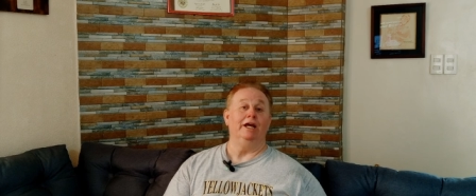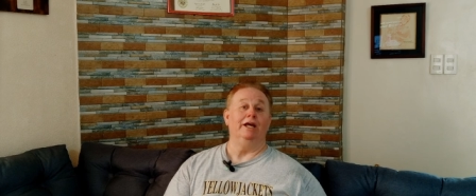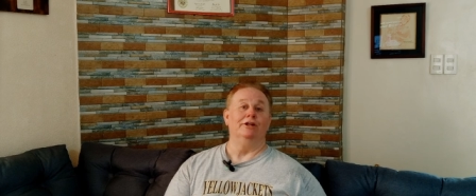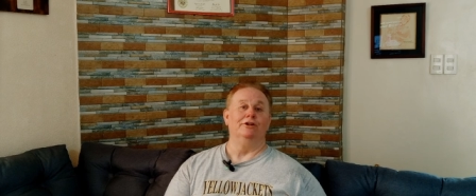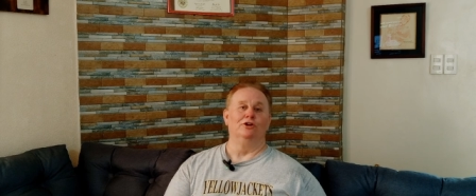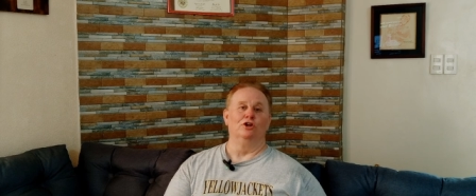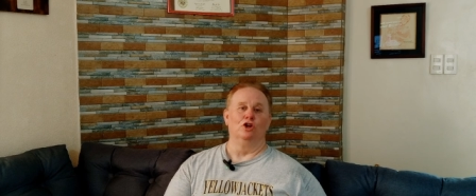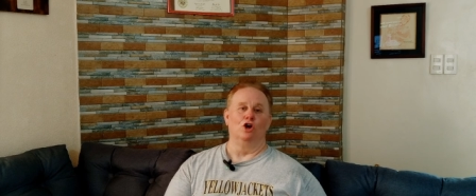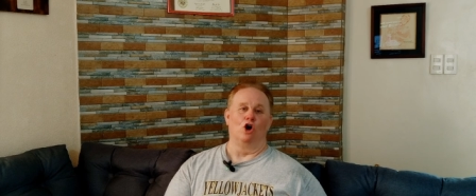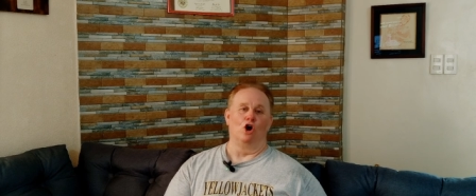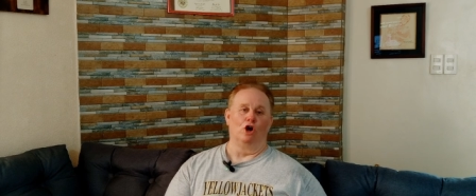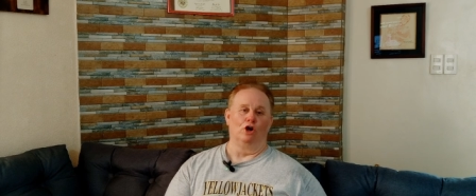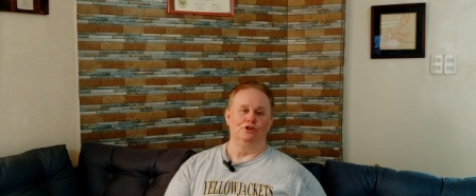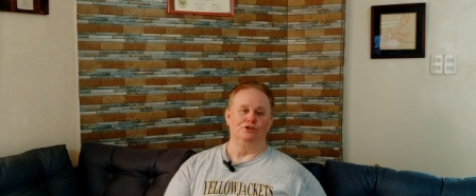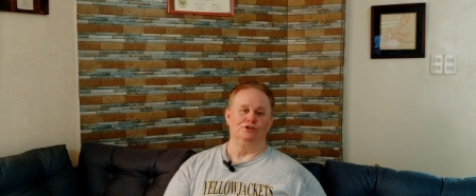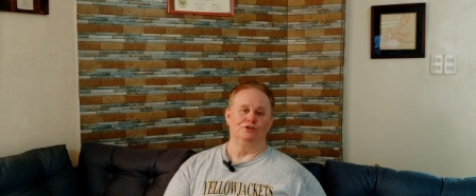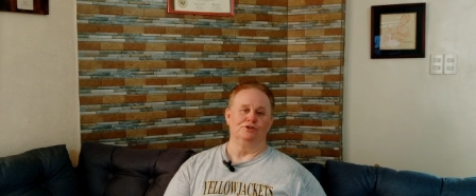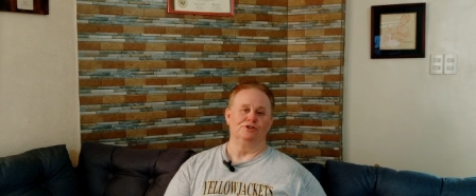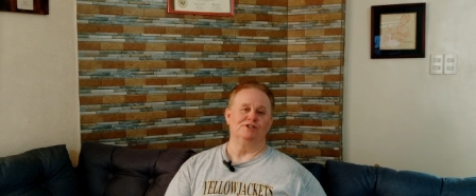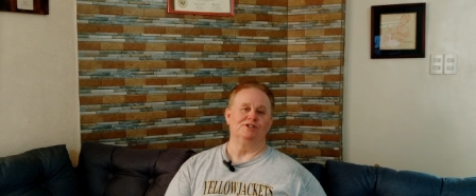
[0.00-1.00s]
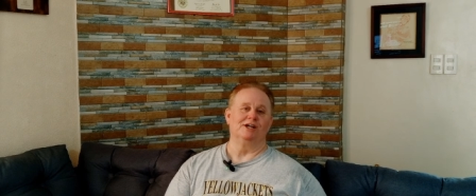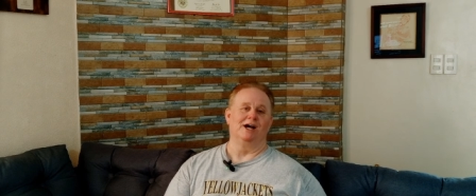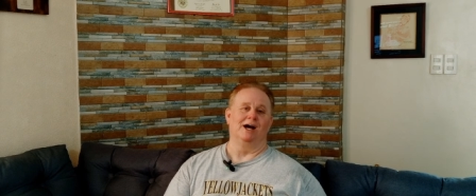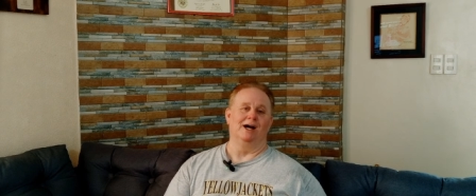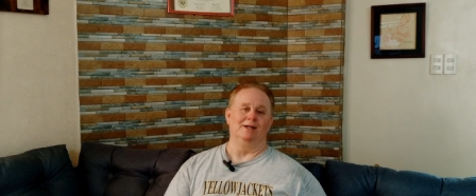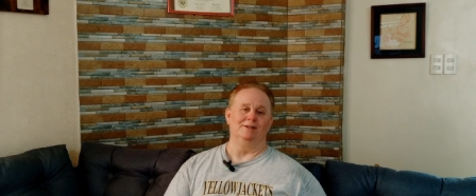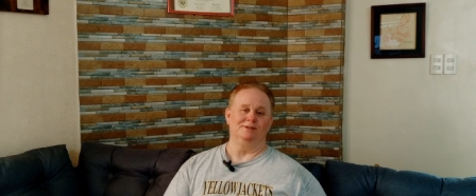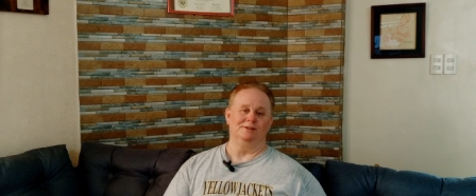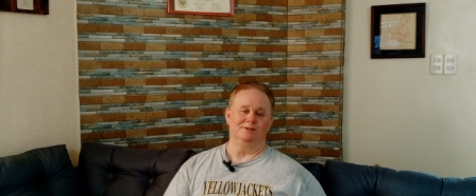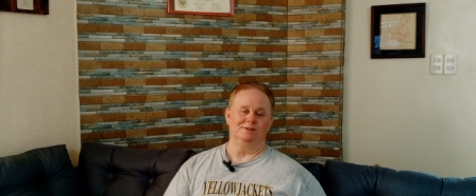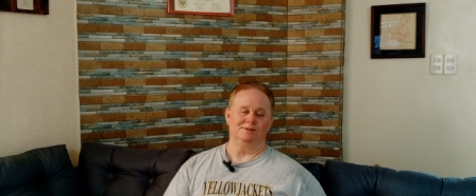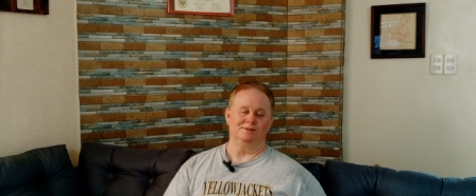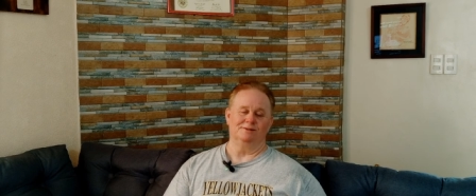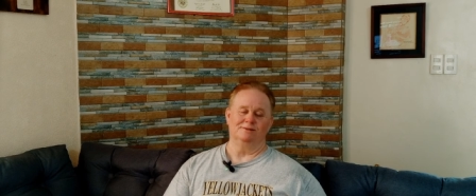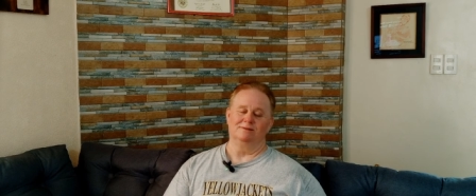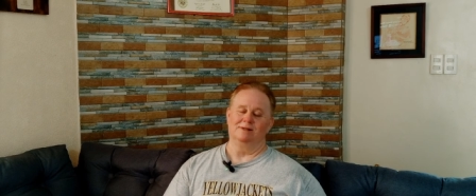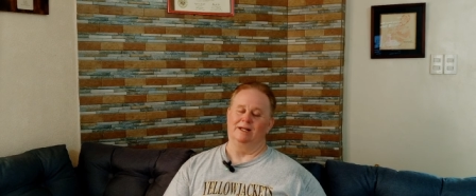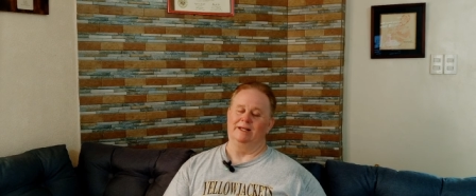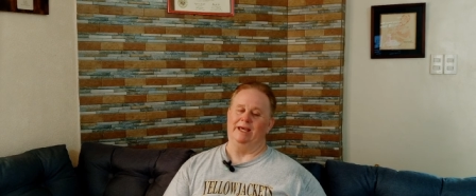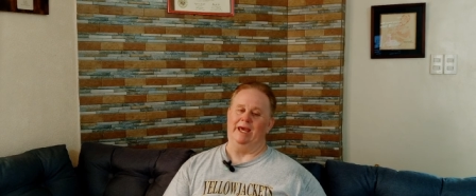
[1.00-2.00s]
in larger
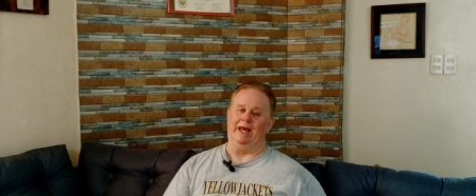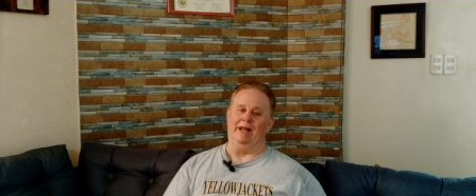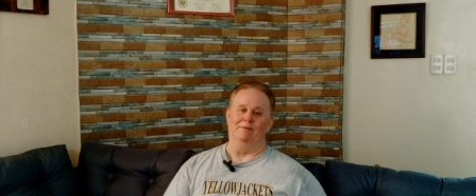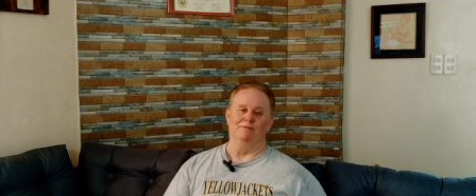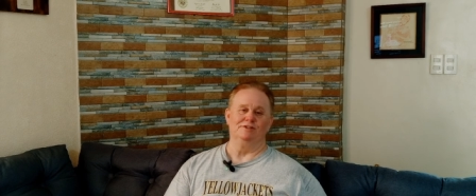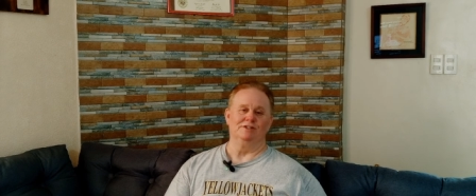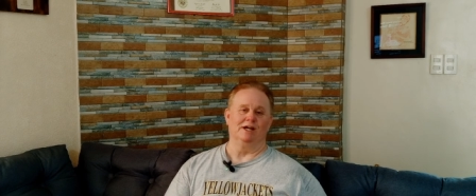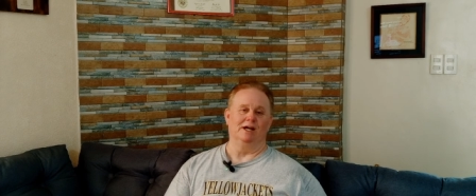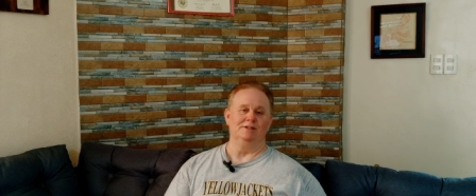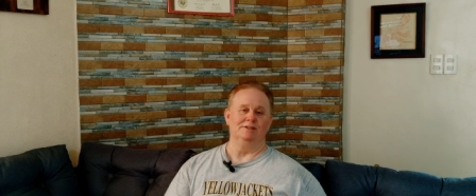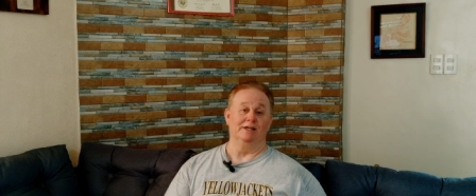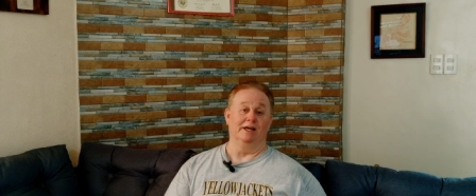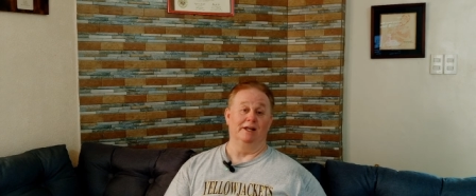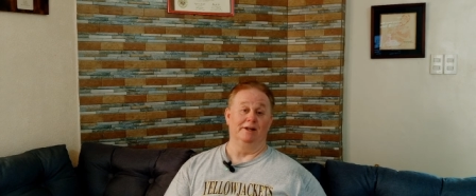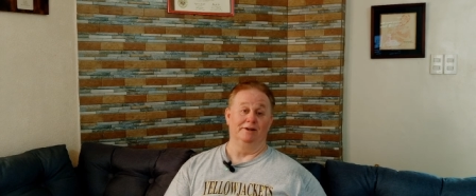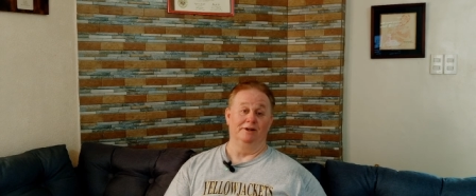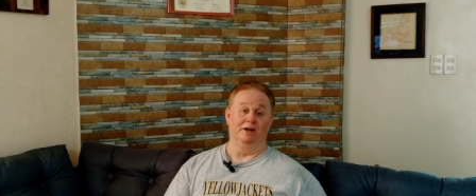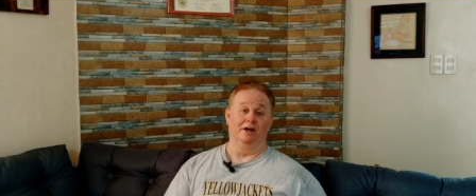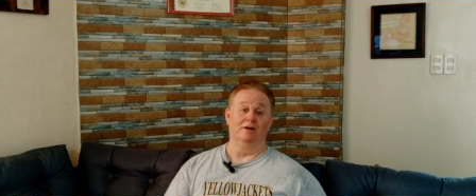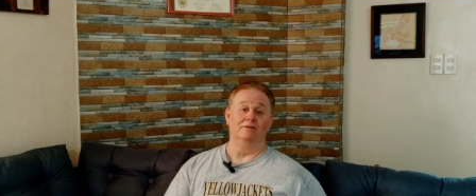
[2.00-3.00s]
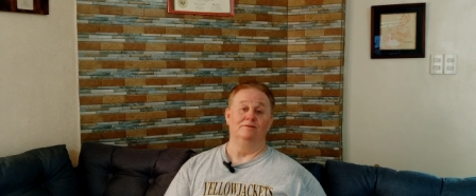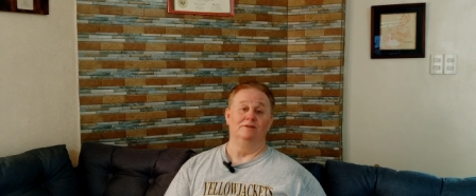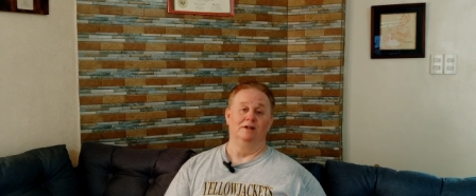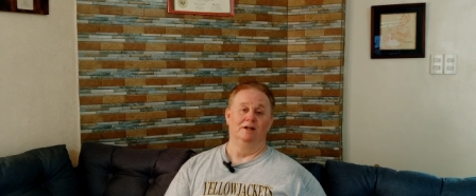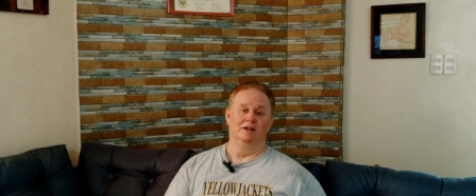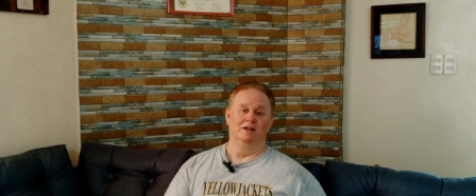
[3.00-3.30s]
sizes. Can't emphasize that enough.